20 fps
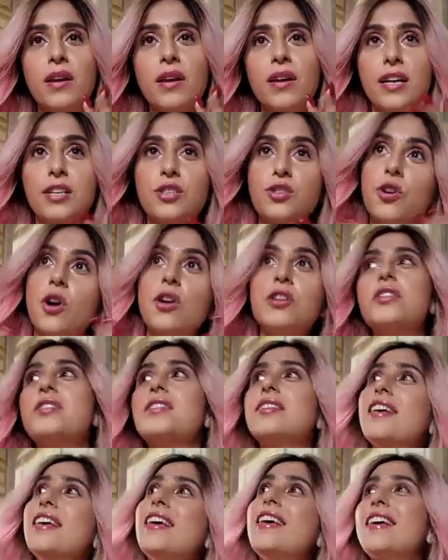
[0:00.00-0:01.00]
It's not
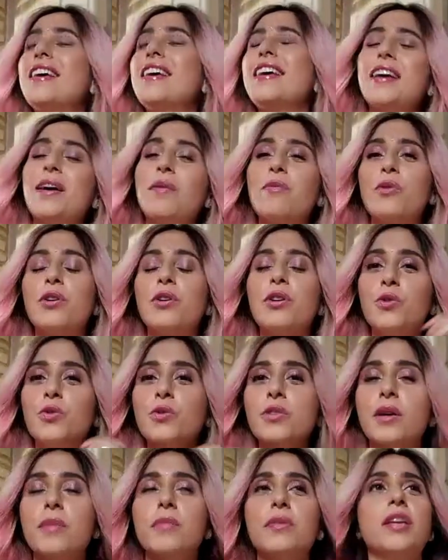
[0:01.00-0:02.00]
just, hey, I'm going to do
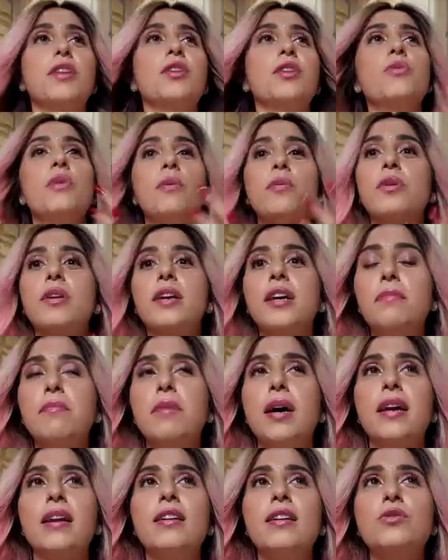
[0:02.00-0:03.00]
something new. I'm going to get
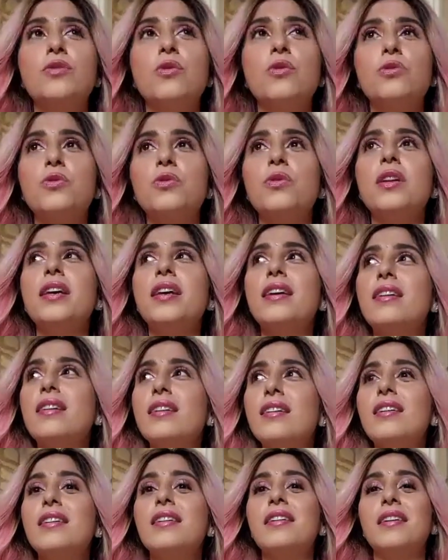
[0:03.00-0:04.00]
married. It's also like,
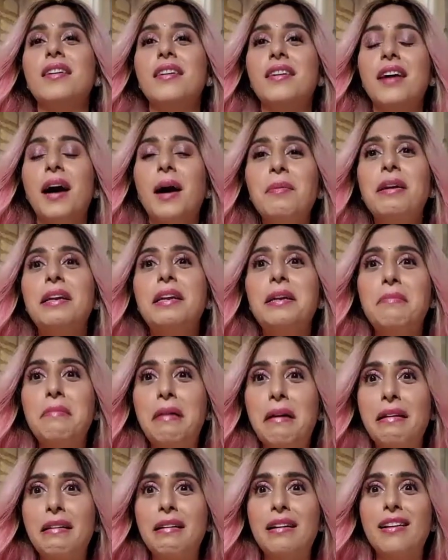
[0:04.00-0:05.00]
I'm getting
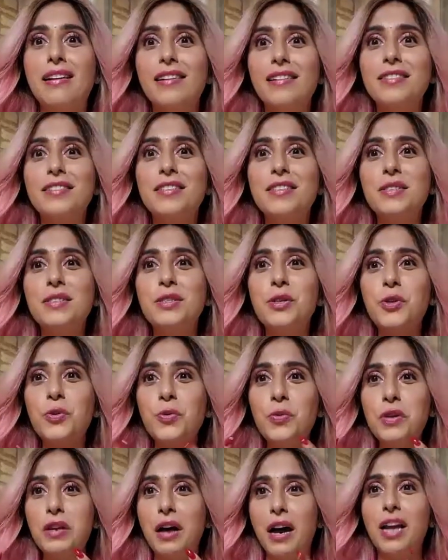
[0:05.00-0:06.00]
married. Like this is a
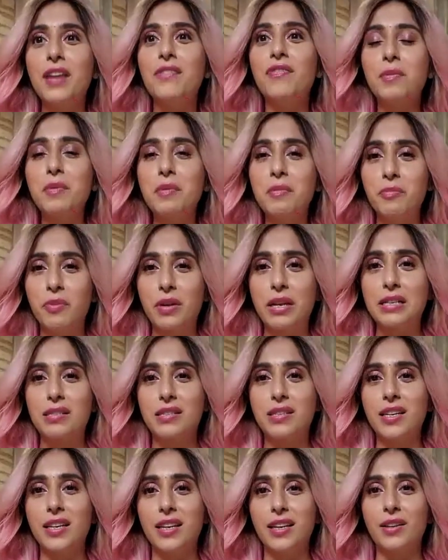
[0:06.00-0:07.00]
new life I'm
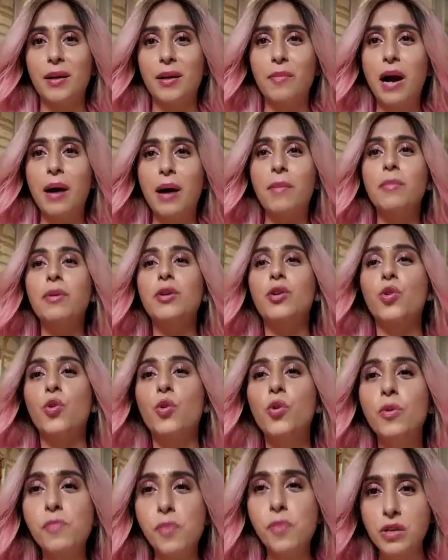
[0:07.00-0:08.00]
embracing. I'm I'm a
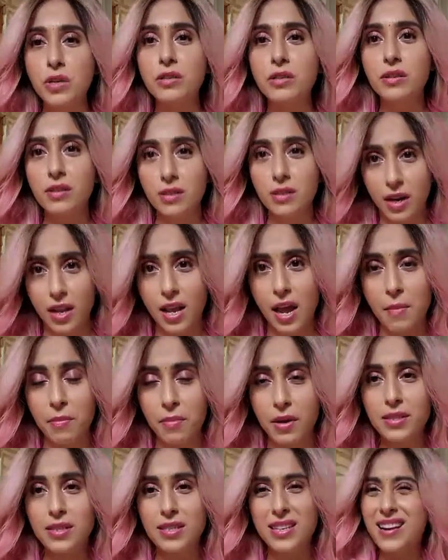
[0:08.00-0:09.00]
grown person really. I'm
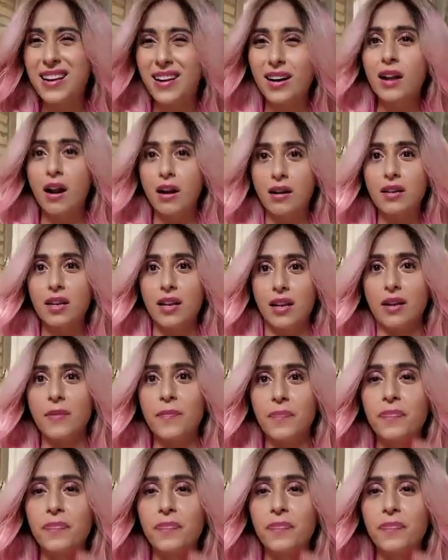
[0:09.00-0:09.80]
it's like adulting.